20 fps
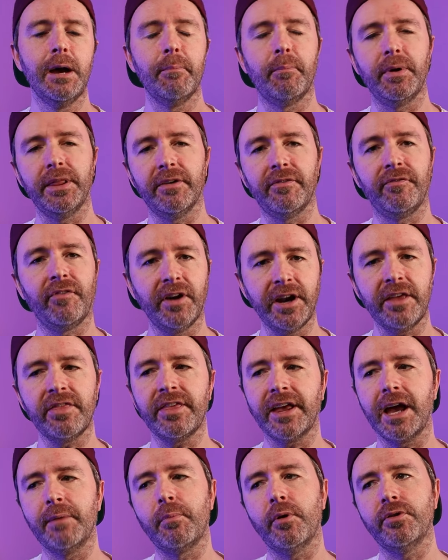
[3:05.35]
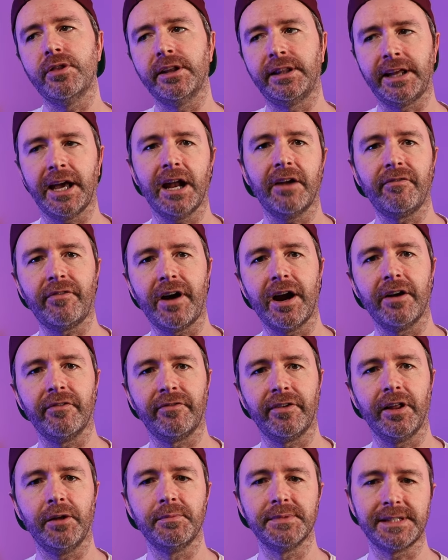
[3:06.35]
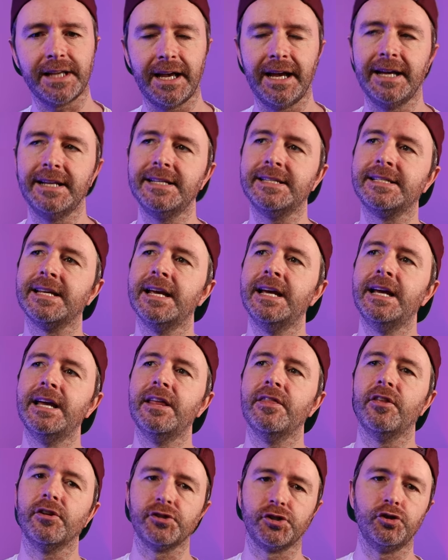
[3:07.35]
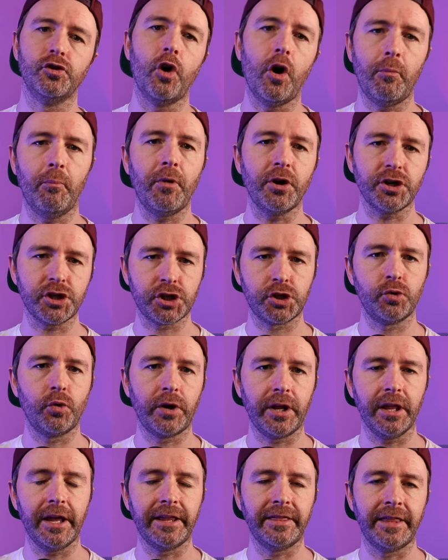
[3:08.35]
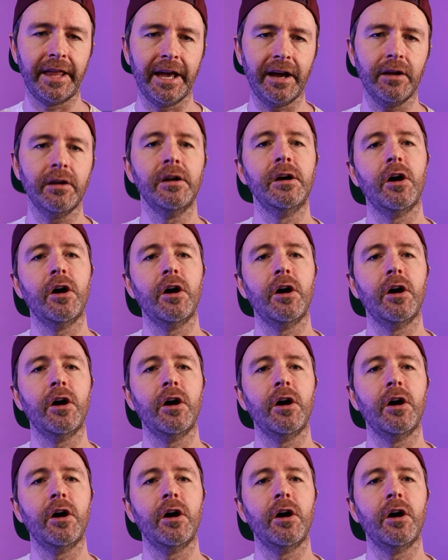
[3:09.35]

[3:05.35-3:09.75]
But the funny thing about the Terrifier films is there's not much storyline there,